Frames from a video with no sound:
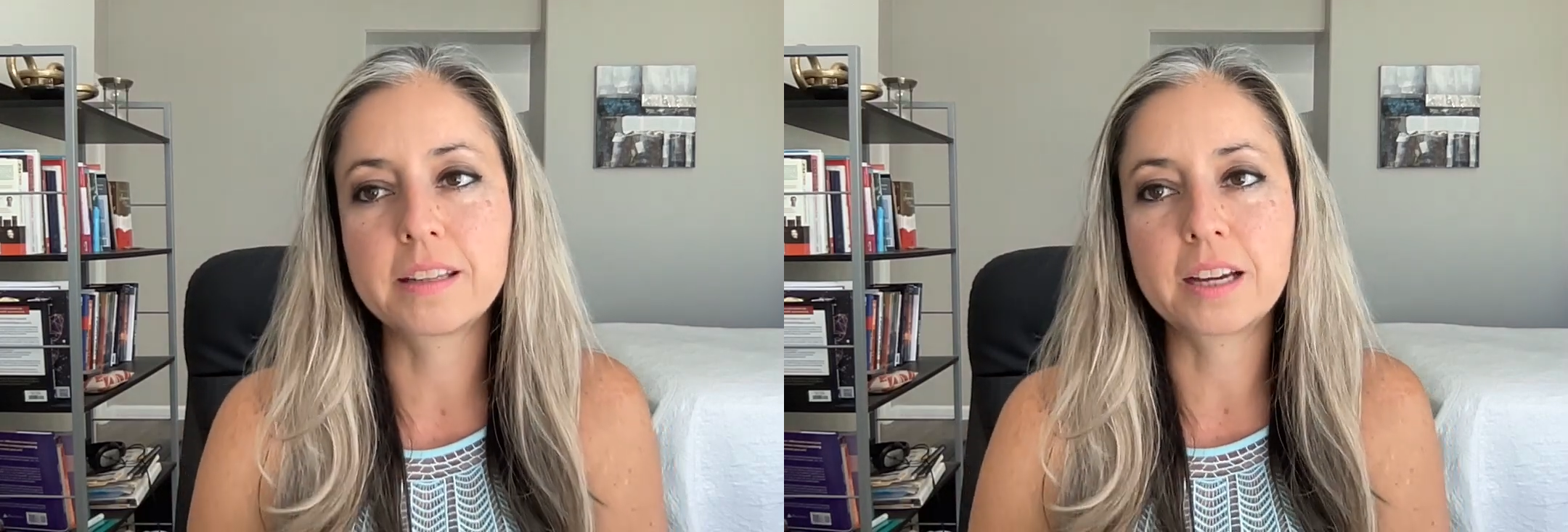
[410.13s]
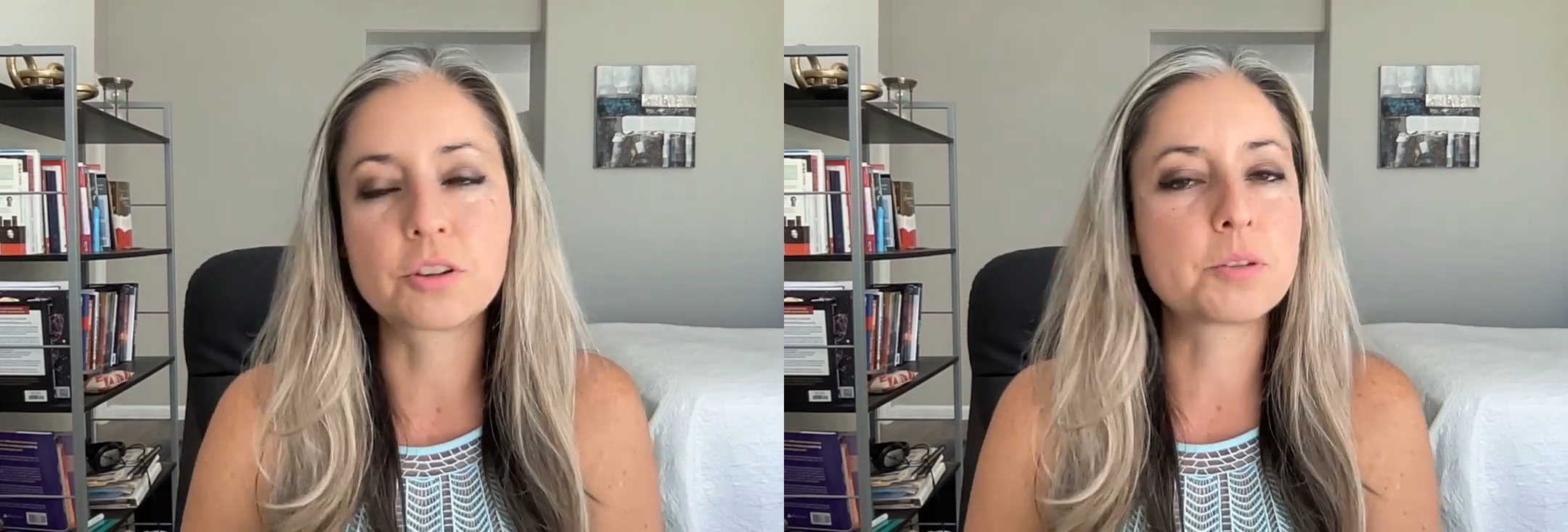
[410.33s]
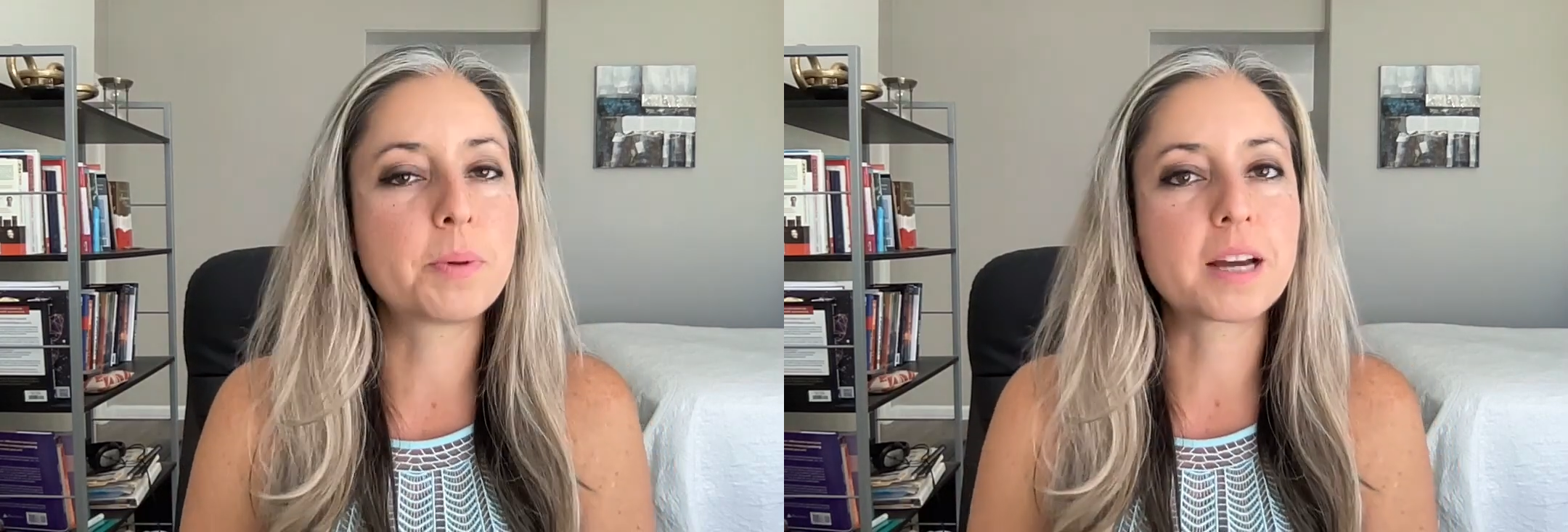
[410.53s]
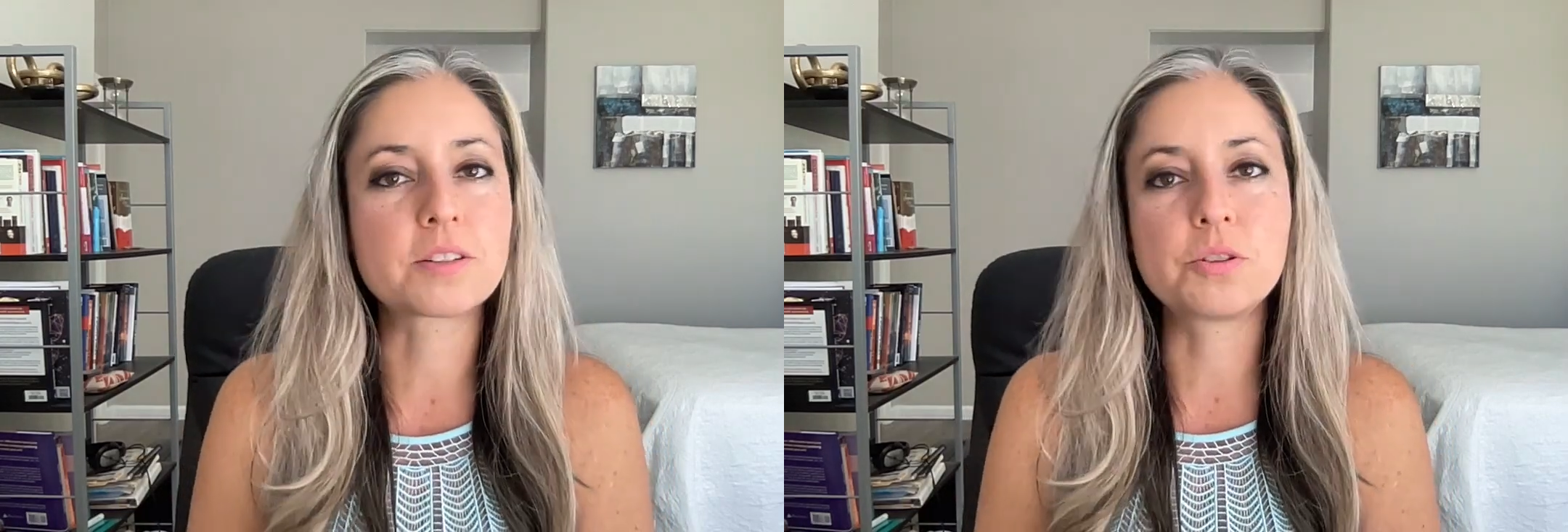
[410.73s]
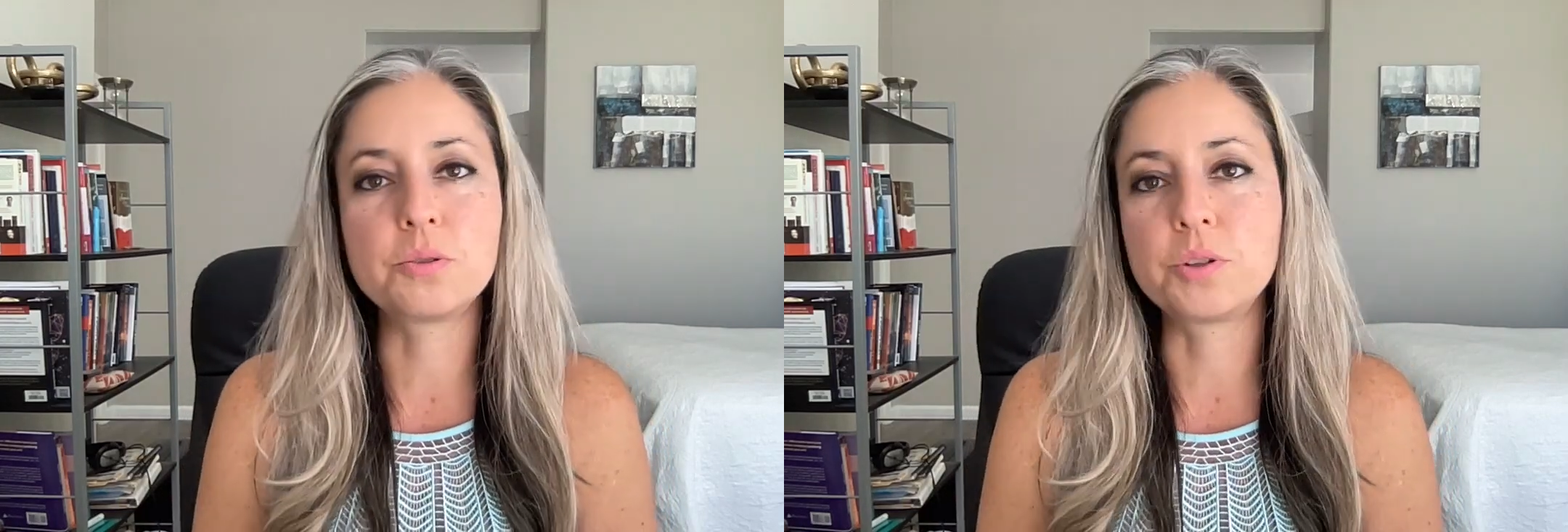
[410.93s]
that goes
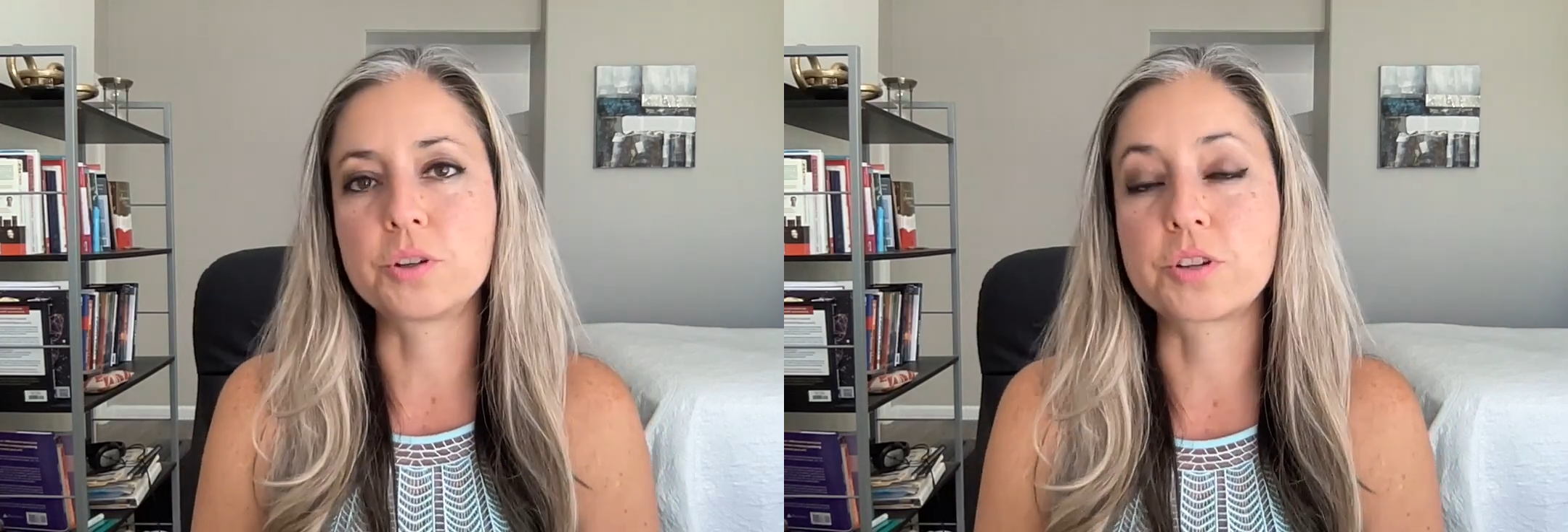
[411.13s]
back to your